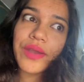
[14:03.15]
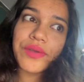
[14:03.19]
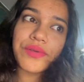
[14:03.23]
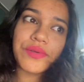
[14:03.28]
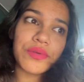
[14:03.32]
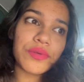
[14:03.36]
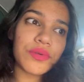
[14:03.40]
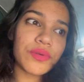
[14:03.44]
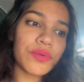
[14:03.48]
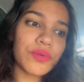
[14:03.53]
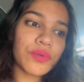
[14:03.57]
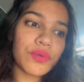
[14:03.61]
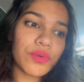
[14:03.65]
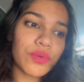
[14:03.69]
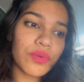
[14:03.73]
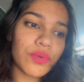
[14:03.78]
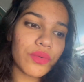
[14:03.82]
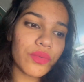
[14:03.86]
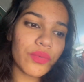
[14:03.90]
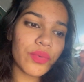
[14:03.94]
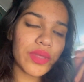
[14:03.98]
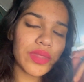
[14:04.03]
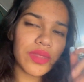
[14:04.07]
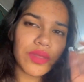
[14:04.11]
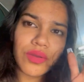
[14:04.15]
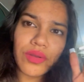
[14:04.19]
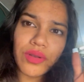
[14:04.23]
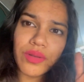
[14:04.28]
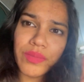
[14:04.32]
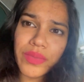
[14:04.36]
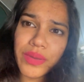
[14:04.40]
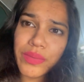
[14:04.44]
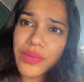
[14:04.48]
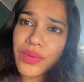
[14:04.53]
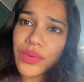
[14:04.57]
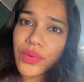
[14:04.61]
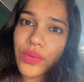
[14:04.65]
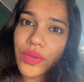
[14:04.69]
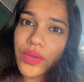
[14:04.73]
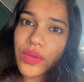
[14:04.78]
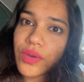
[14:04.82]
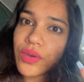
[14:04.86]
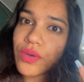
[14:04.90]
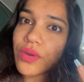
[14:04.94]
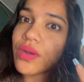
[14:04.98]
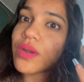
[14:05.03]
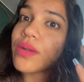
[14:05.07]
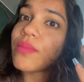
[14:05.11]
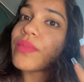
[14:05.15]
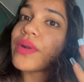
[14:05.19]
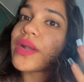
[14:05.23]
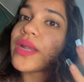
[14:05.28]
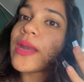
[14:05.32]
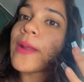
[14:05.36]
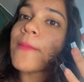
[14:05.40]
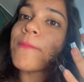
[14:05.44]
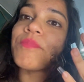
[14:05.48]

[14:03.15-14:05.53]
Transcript: don't know whether they all may be knowing or not, but